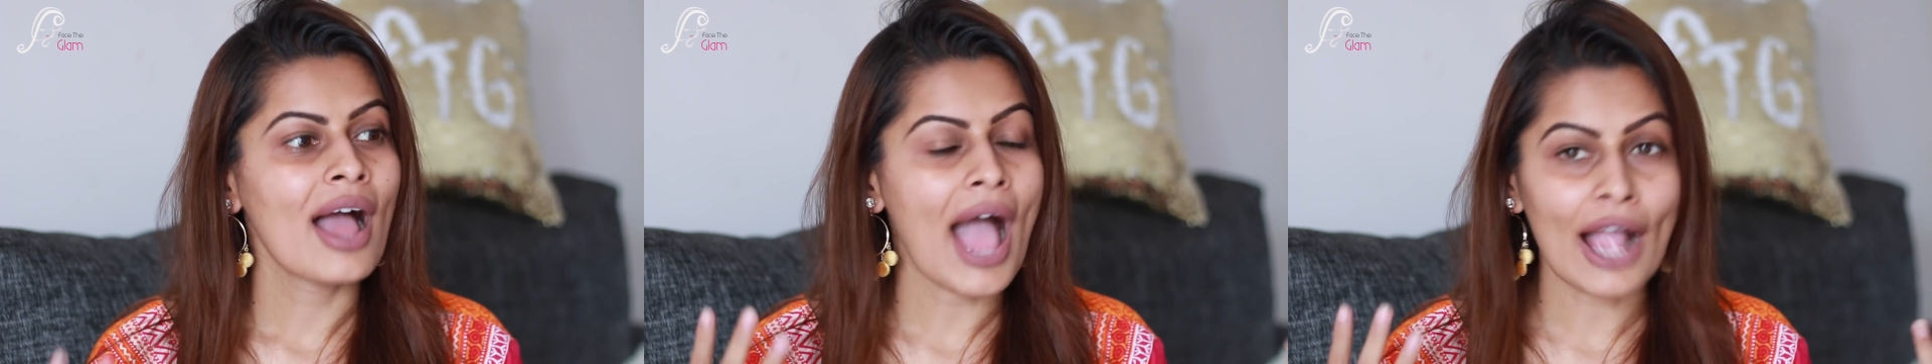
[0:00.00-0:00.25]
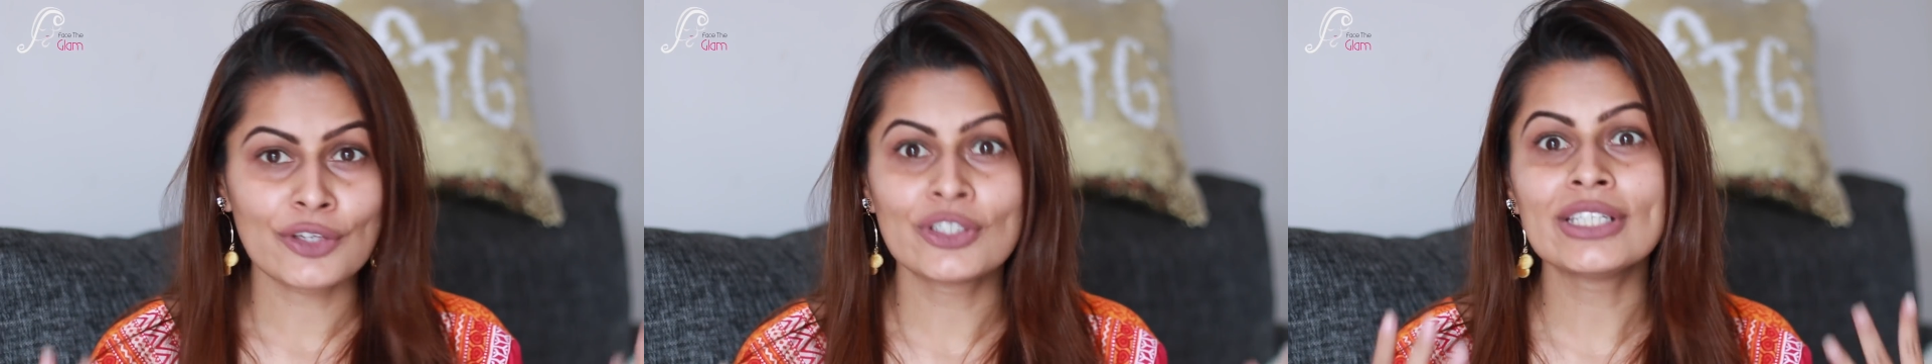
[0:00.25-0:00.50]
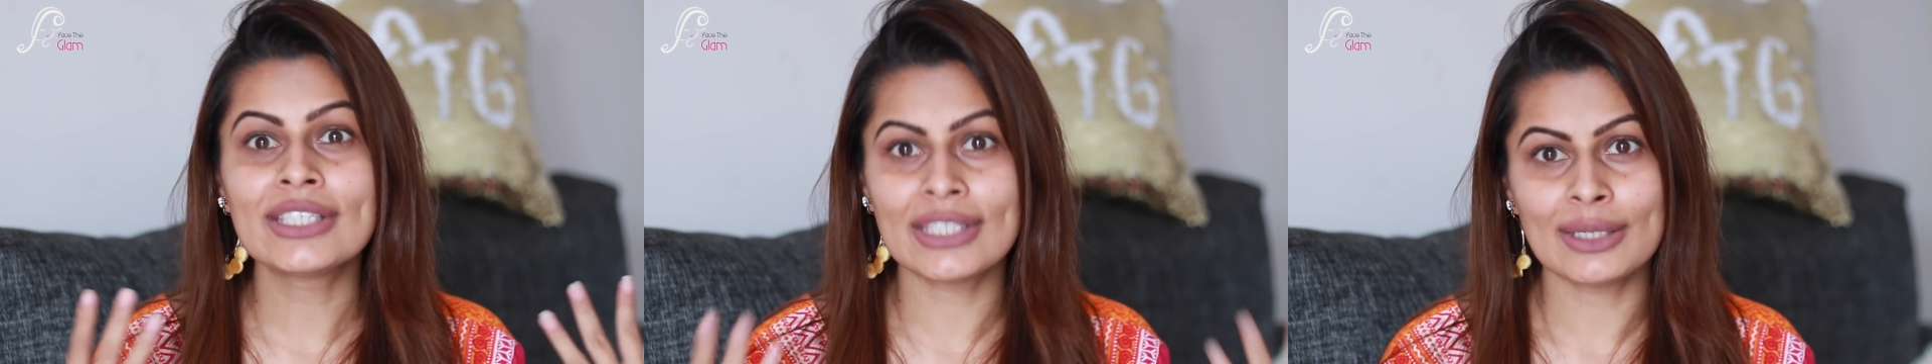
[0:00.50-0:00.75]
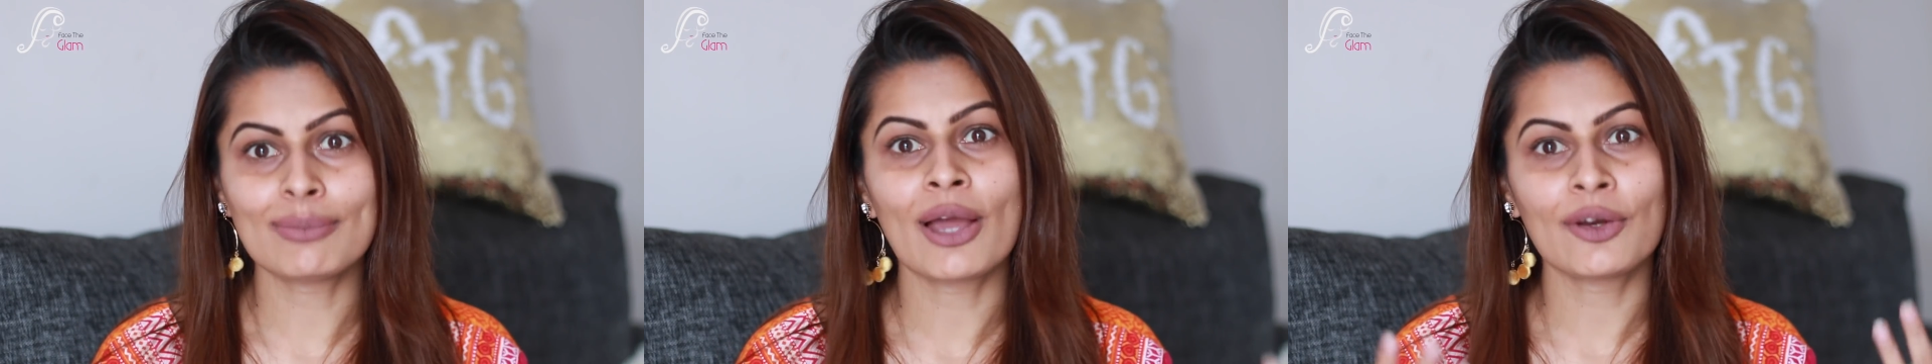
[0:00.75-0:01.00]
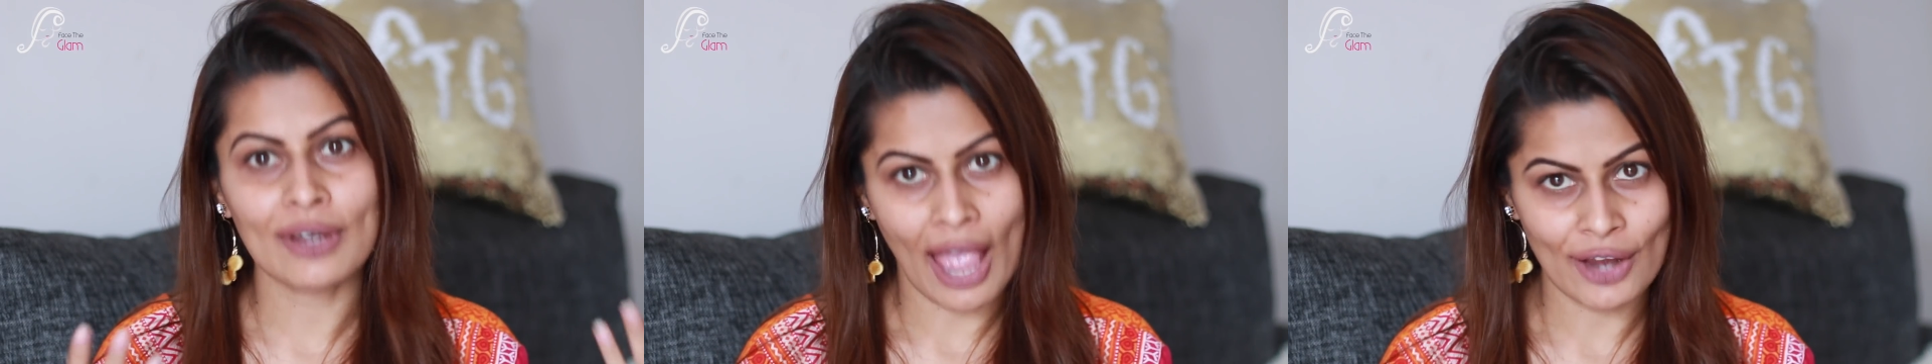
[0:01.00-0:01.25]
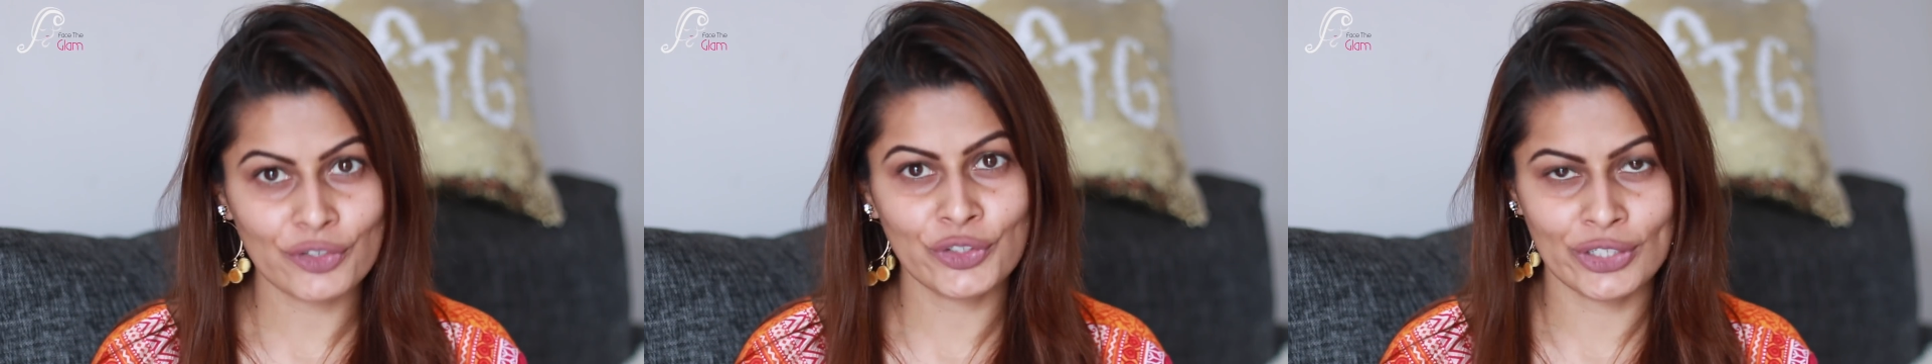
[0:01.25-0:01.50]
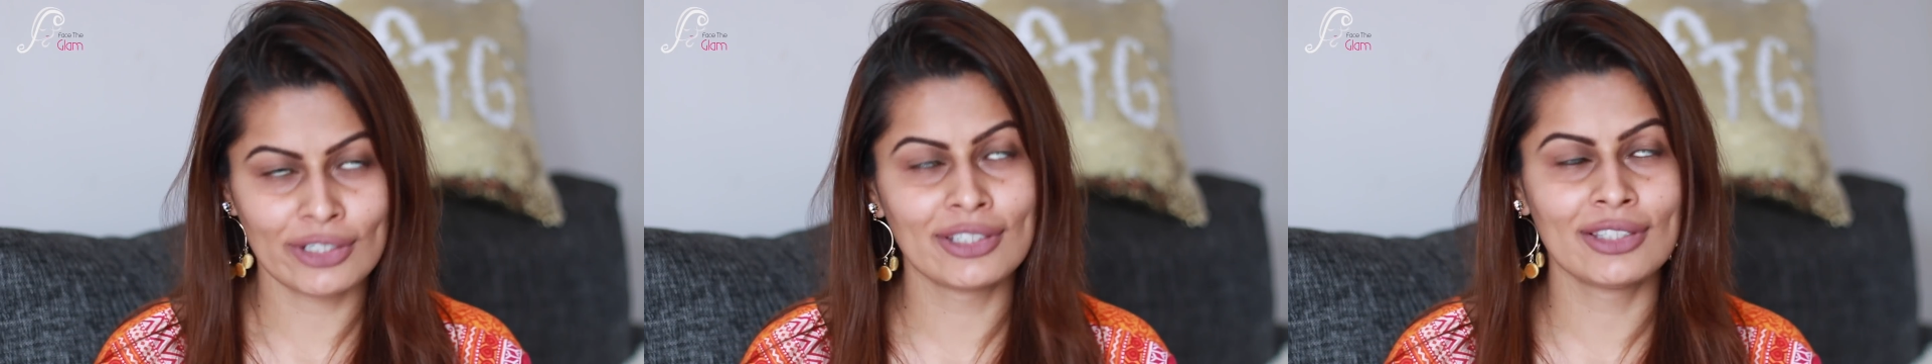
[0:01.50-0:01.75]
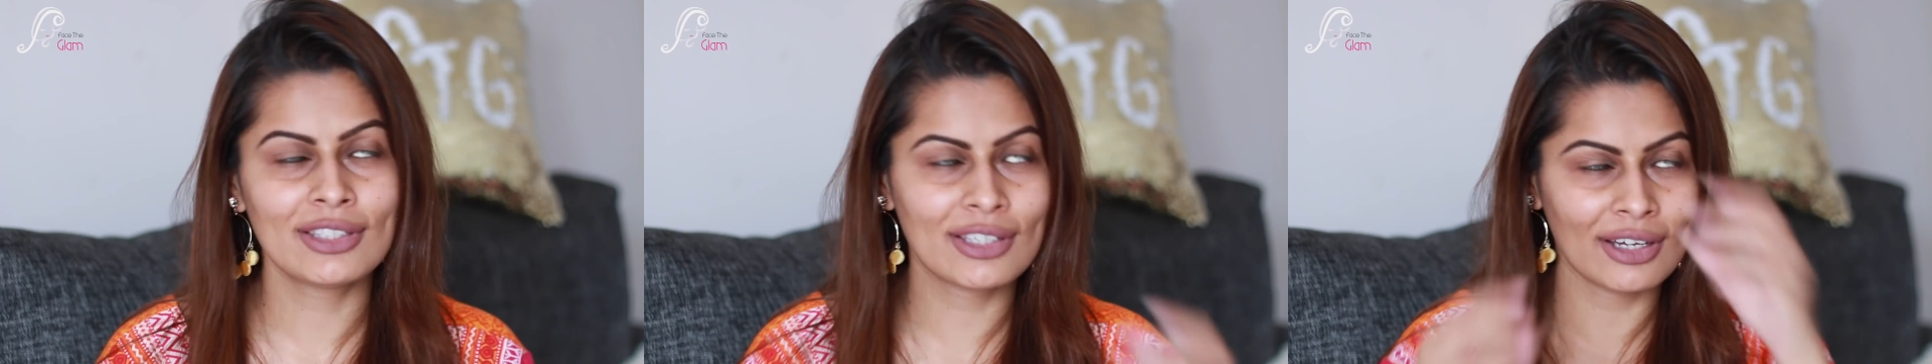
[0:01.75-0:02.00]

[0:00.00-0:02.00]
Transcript: actually see my reactions